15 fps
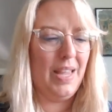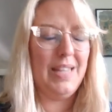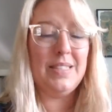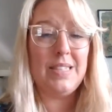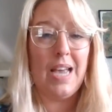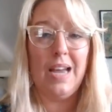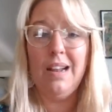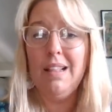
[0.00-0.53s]

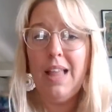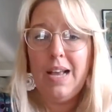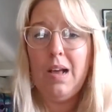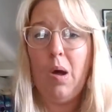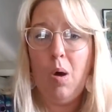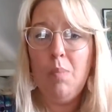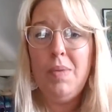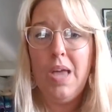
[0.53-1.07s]
It's kind of
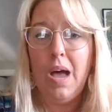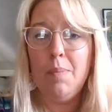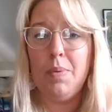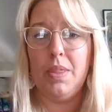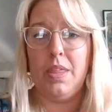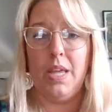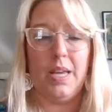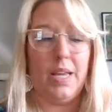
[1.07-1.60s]
like a
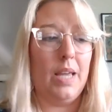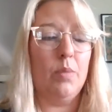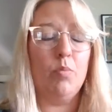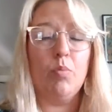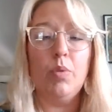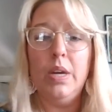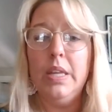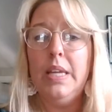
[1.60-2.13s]
homeopathic. It
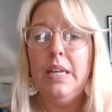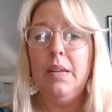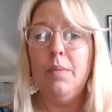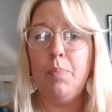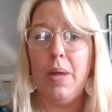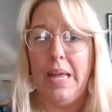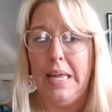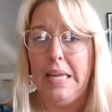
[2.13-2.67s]
really
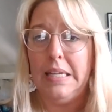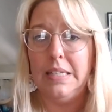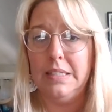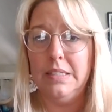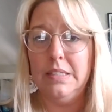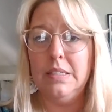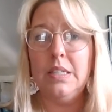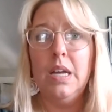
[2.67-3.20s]

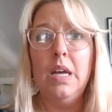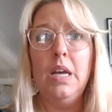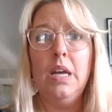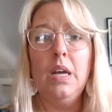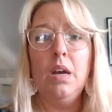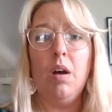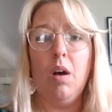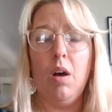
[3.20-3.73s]
depends
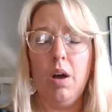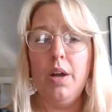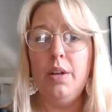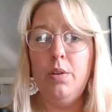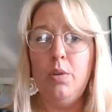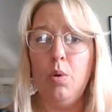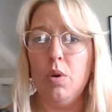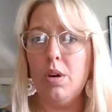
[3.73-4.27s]

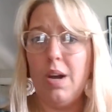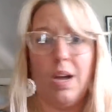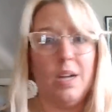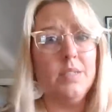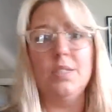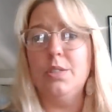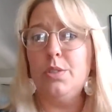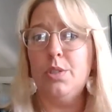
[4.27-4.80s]
on your
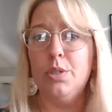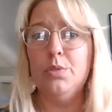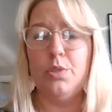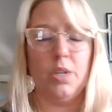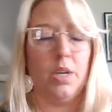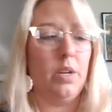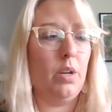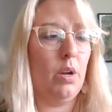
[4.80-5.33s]

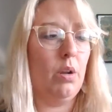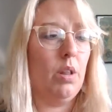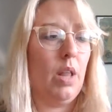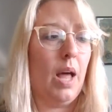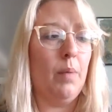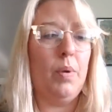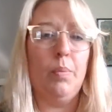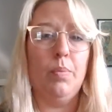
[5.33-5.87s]
constitution. A
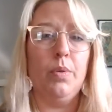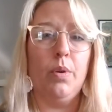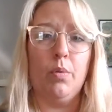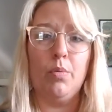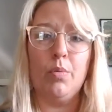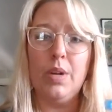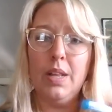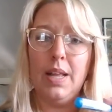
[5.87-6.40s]
lot of people
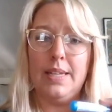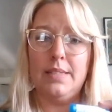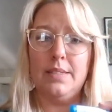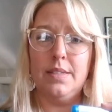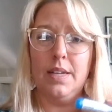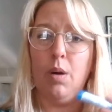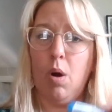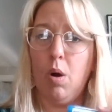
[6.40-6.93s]
don't
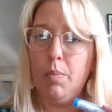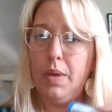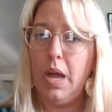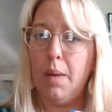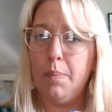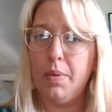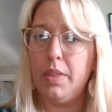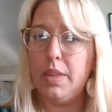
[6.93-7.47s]
realize that
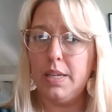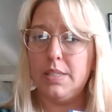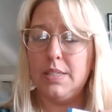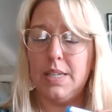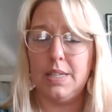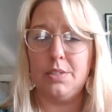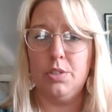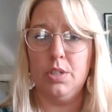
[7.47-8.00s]

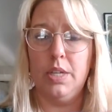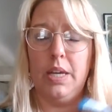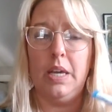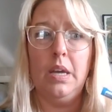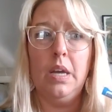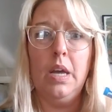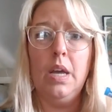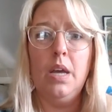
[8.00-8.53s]
homeopathics
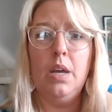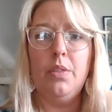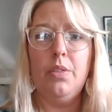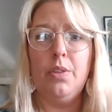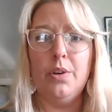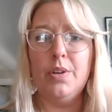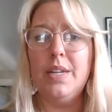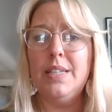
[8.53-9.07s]
actually,
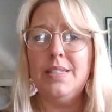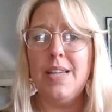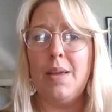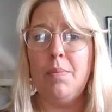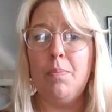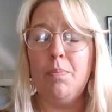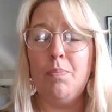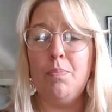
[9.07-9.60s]
there is
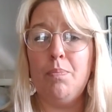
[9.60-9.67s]
a